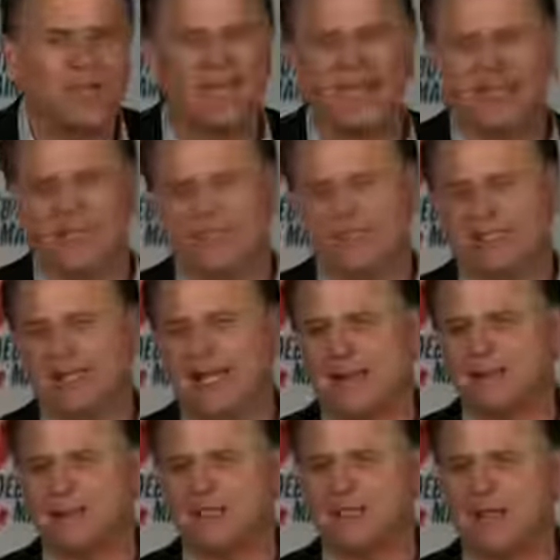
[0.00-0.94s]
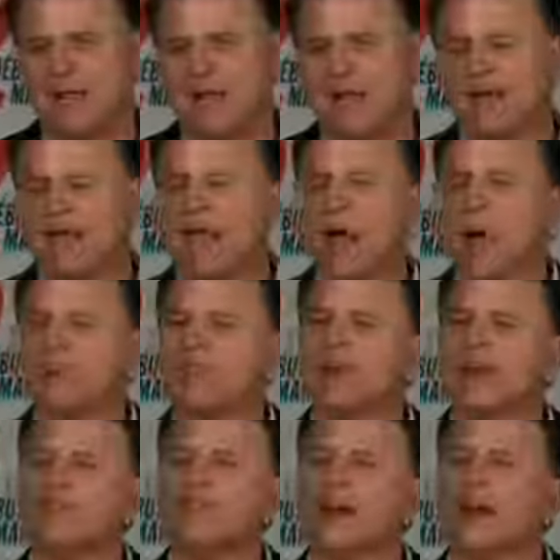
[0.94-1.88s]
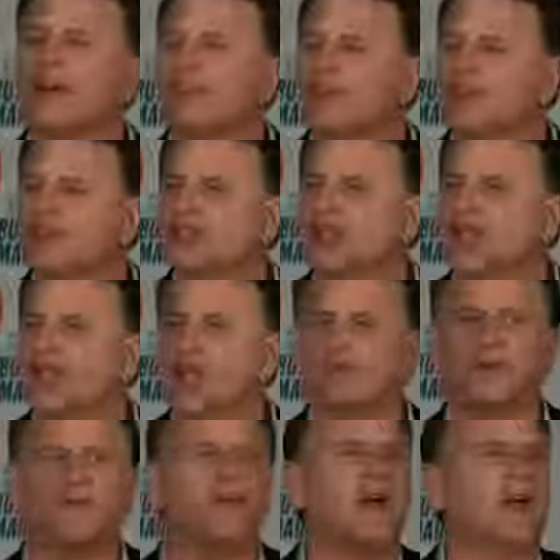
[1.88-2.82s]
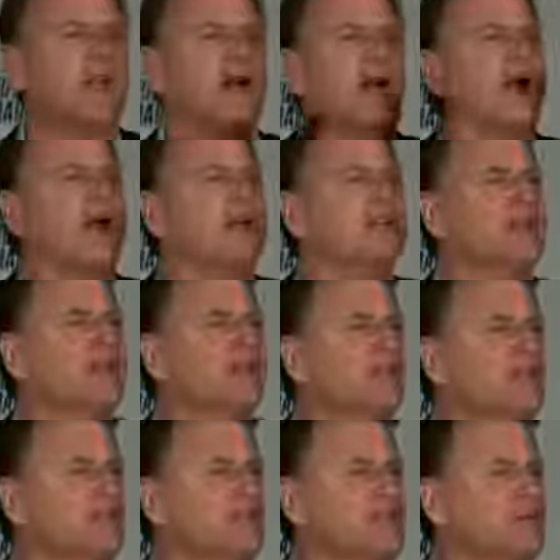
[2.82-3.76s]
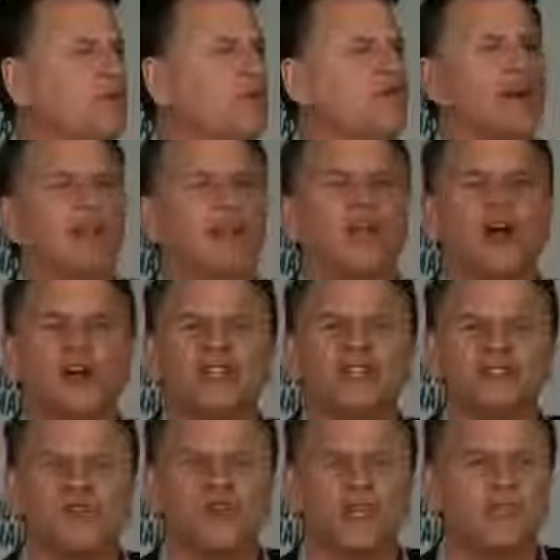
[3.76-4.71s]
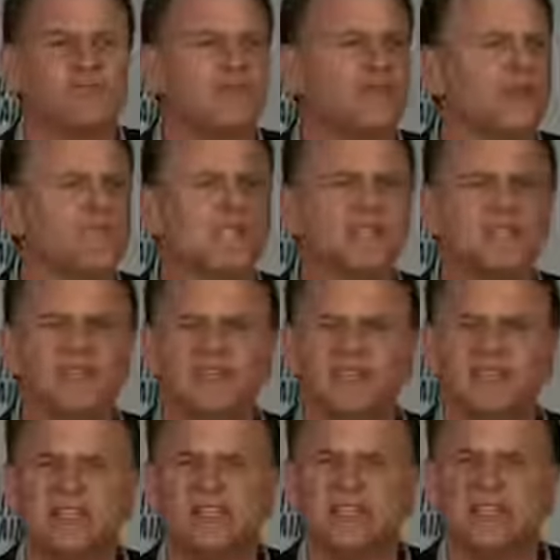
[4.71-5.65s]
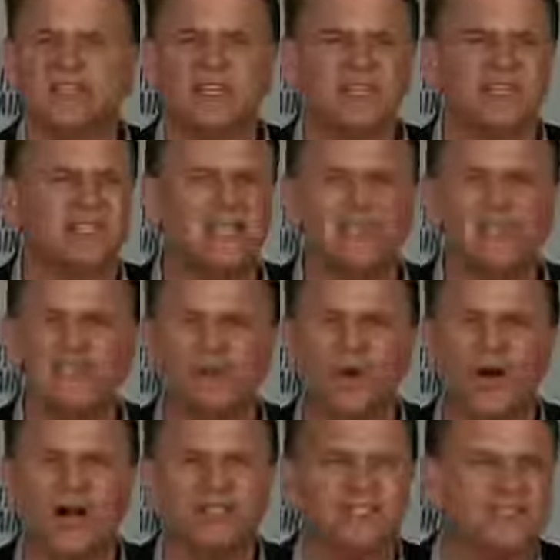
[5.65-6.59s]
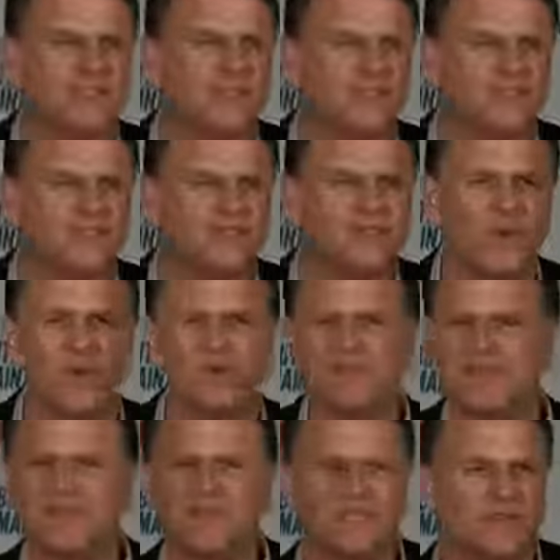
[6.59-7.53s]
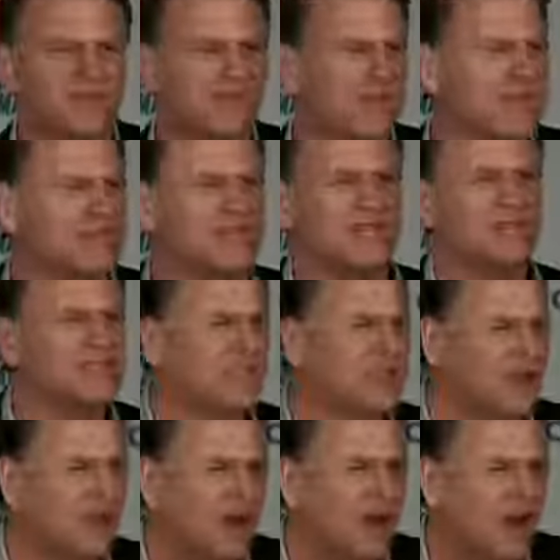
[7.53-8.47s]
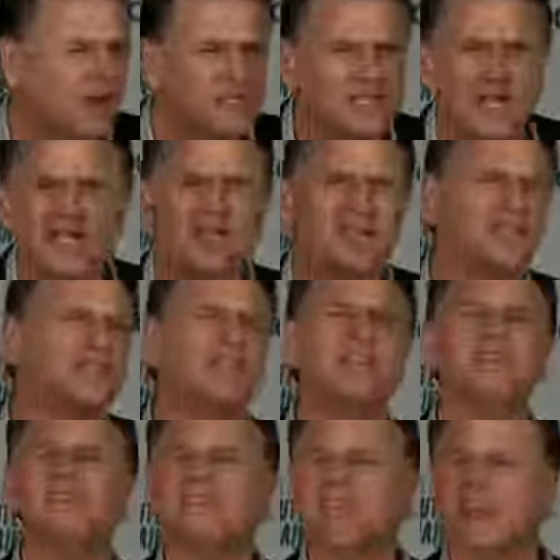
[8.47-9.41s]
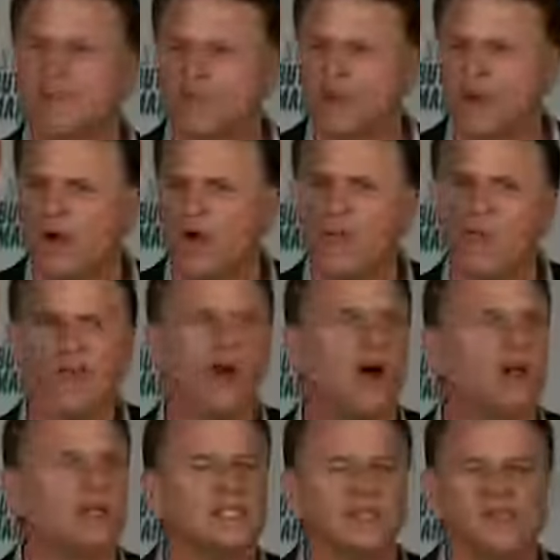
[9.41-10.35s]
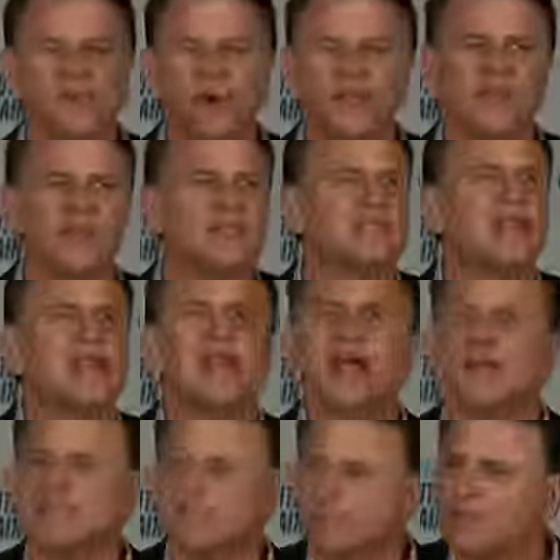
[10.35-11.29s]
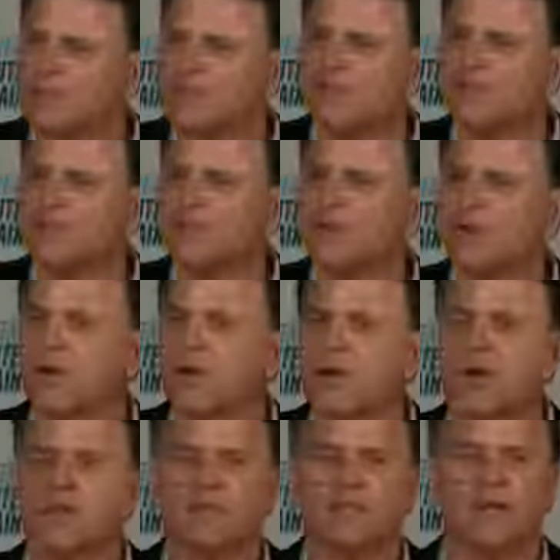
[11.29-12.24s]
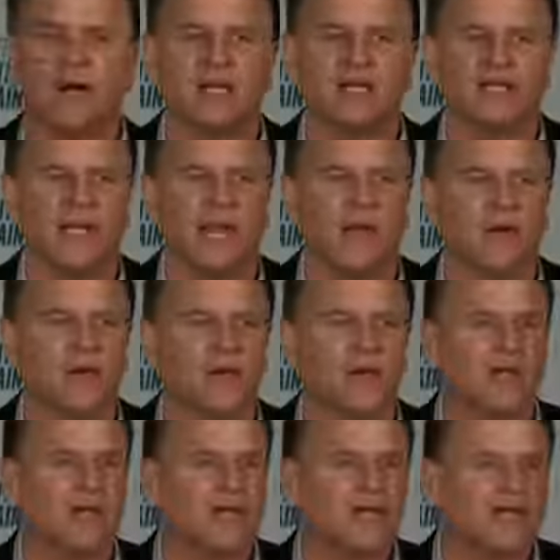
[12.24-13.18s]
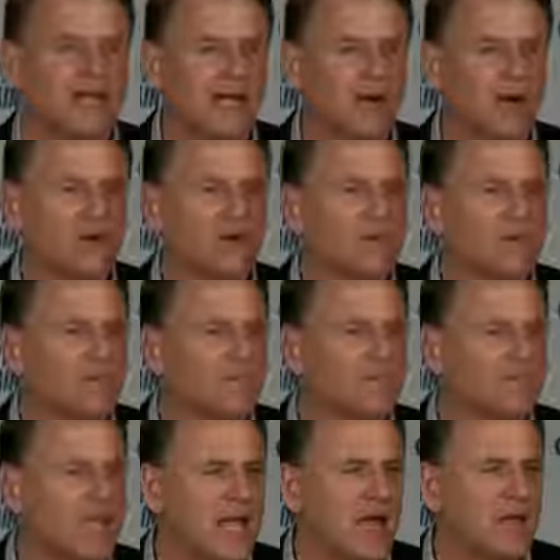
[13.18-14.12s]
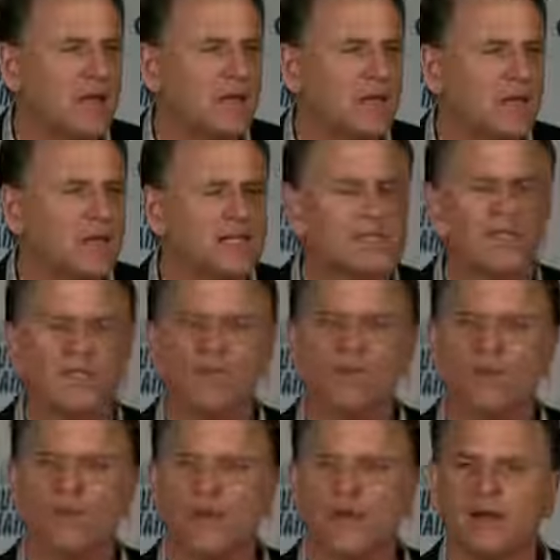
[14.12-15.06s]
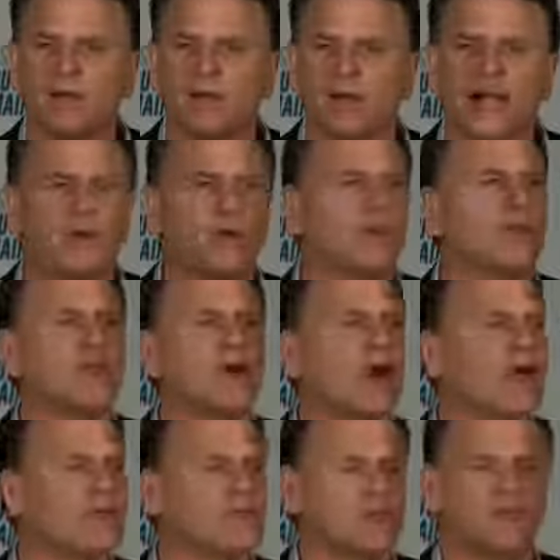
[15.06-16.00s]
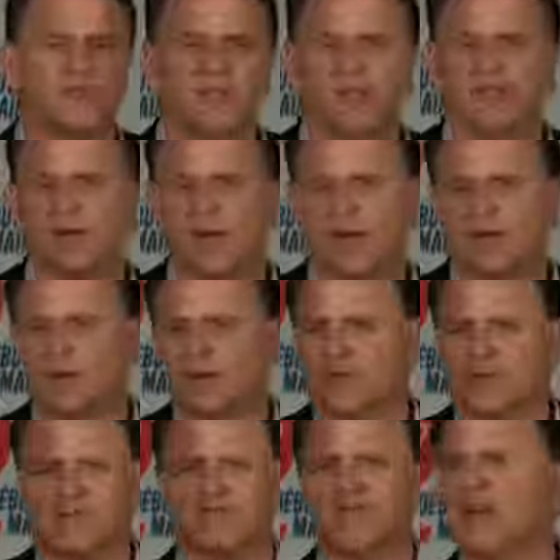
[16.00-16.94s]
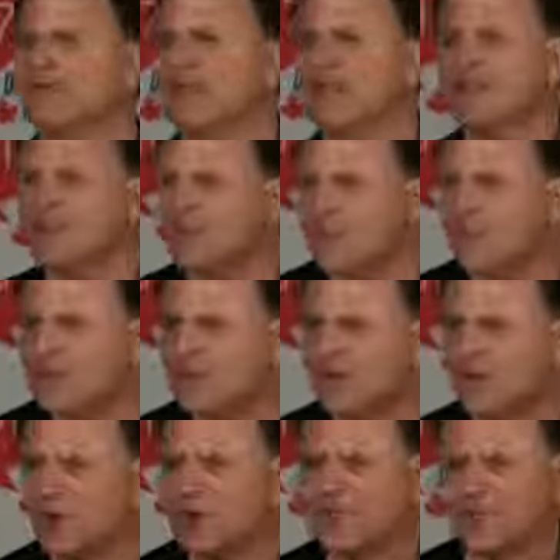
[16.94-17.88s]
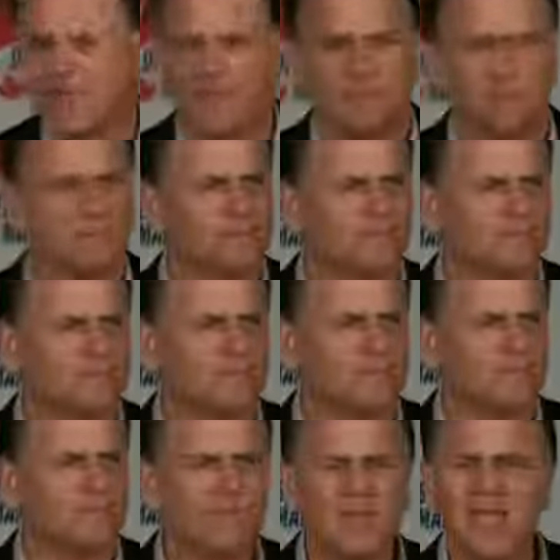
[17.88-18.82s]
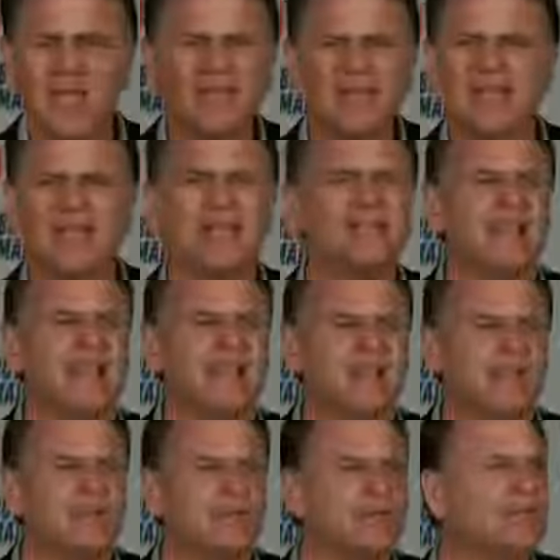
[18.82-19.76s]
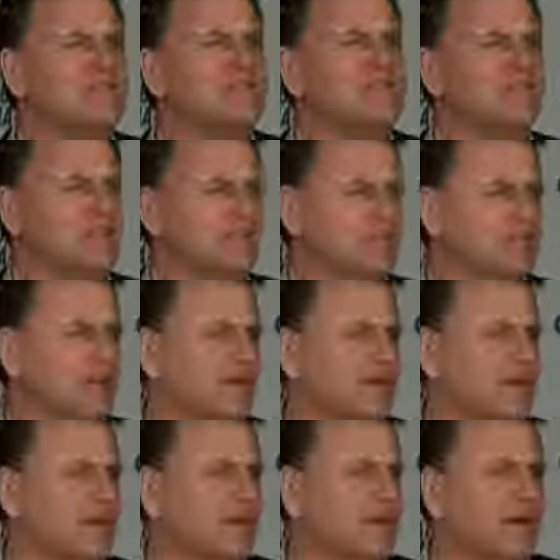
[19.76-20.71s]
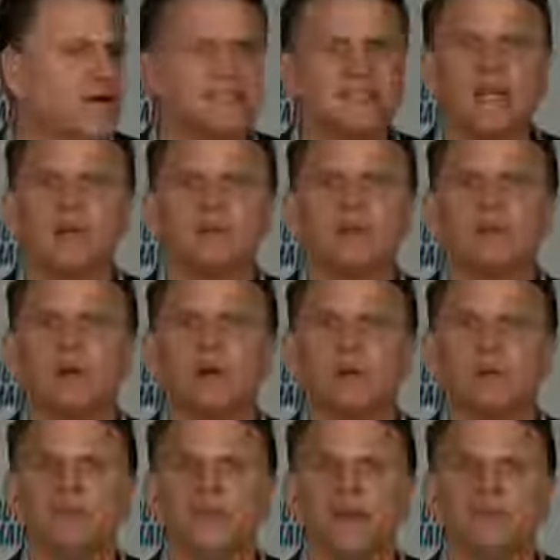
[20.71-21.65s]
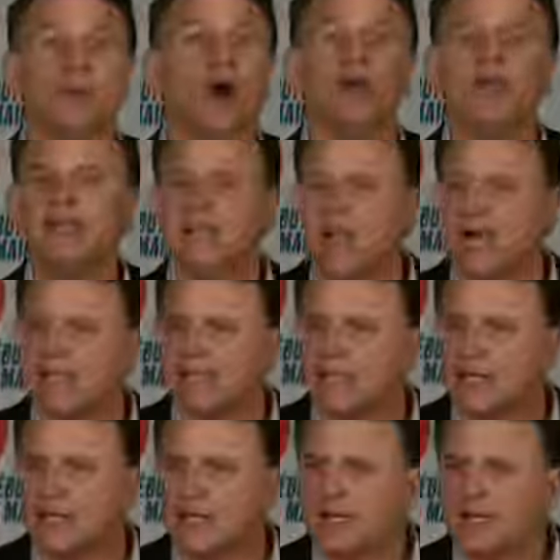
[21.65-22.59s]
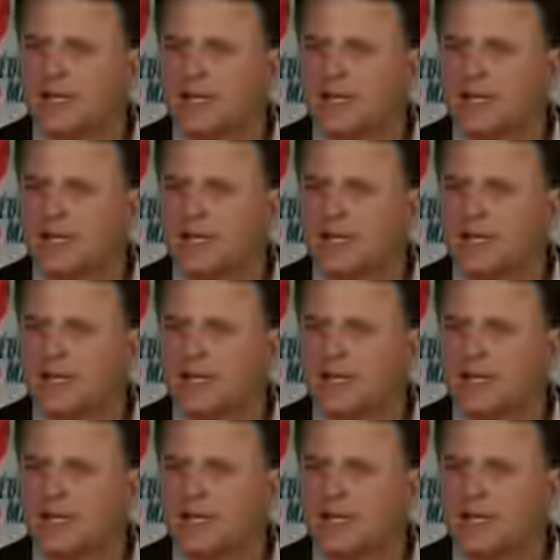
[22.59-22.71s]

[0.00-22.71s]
to get the reception back. Now we've got 500 channels. We've got high definition. We've got large screens. We've got TVs in TVs, TVs and watches, TVs and phones, TVs in fridge, TVs in our cars. There's TVs everywhere. And the cost of all this, as a percentage of your income, has gone down, down, down. It's incredible. I go into the high schools and I talk about this stuff, like the phones, for example. And the kids can't even believe some of the stuff. I tell them about party lines.